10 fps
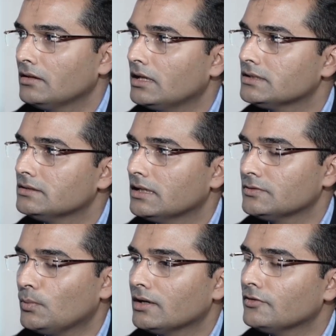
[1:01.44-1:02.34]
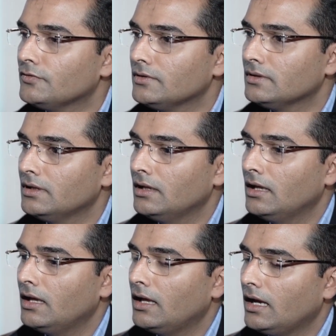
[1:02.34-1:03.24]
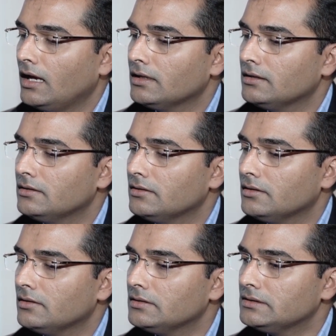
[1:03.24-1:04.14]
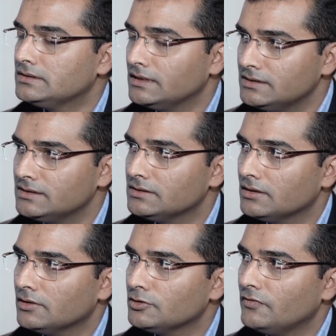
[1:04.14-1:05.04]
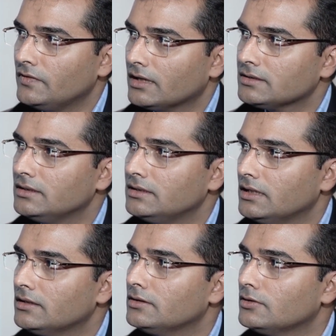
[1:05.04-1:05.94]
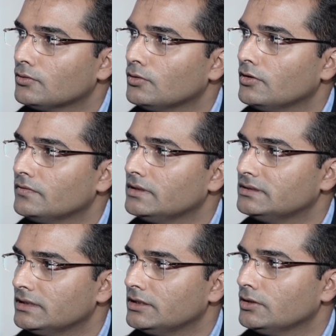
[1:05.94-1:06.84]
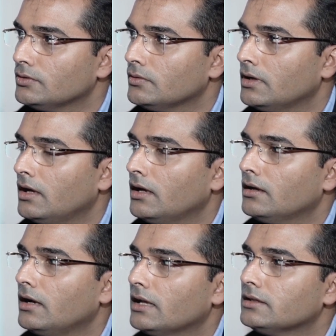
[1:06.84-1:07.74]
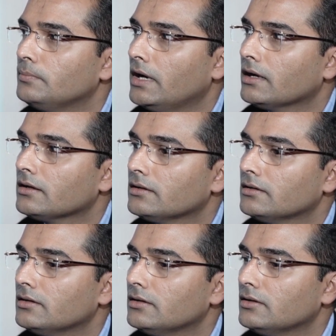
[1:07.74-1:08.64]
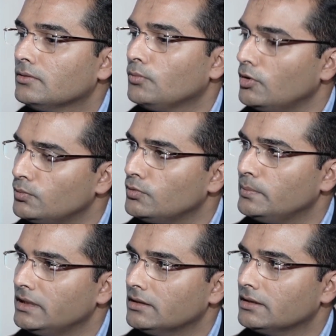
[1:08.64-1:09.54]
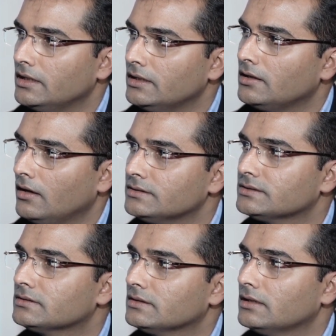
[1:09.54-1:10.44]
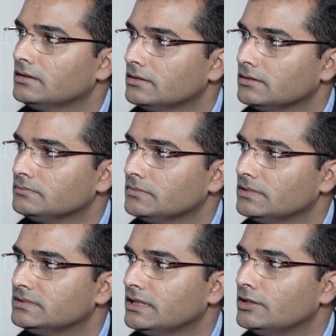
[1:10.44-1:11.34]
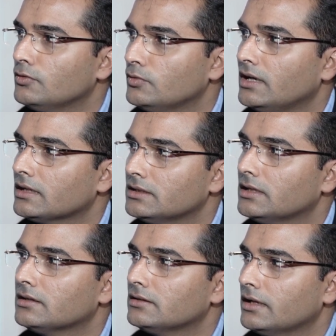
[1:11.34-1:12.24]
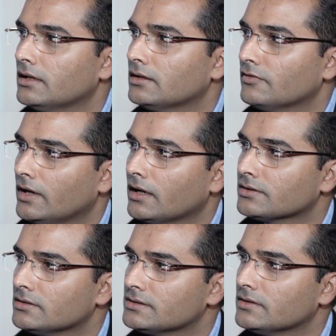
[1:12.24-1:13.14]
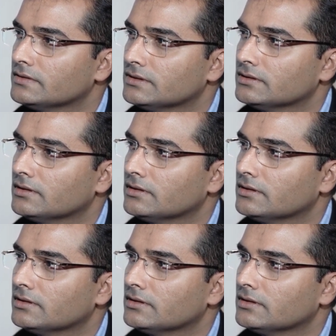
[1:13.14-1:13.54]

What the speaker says: And that's wonderful. And since you've actually taken the role of the CDO at the bank, what would be the key task that the CDO would actually undertake in the financial services